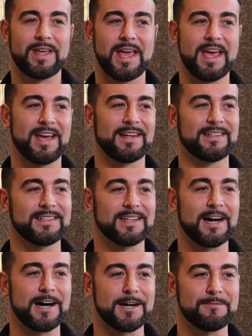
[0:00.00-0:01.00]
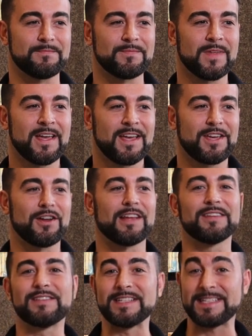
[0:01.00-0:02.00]
and I
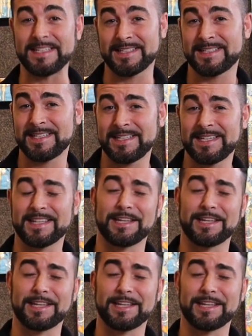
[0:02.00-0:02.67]
lived in DC